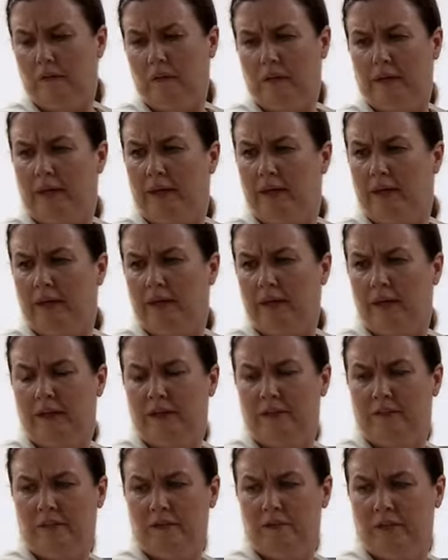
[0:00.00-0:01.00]
Well,
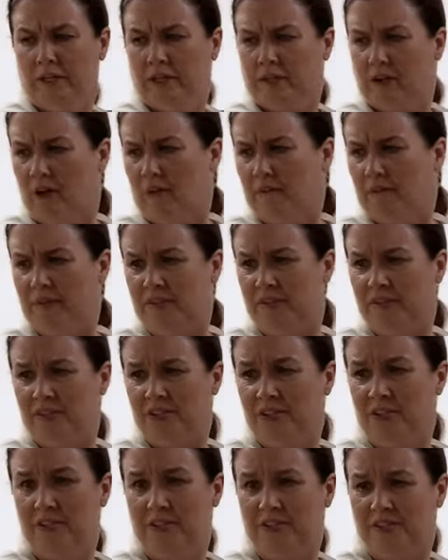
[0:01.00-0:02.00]
it's only a
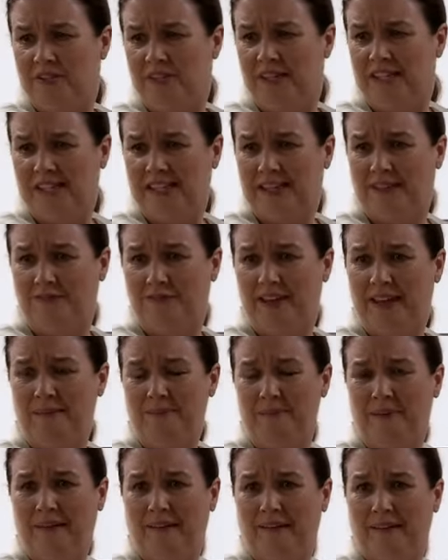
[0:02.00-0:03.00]
competition, just a little
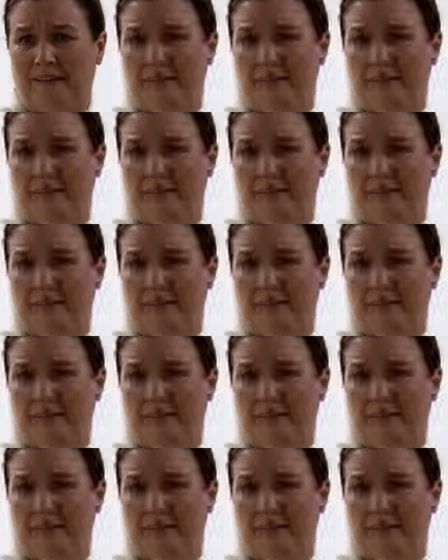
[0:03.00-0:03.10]
fib.